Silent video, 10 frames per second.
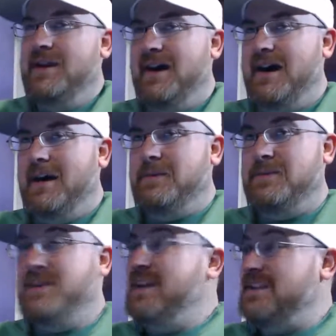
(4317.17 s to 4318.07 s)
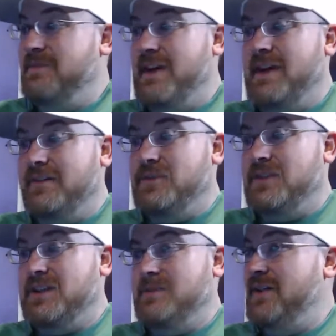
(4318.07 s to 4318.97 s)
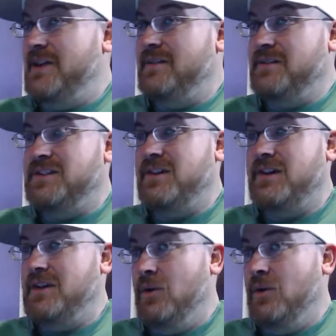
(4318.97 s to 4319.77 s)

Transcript: Because we need some veterans. We need some veterans to start getting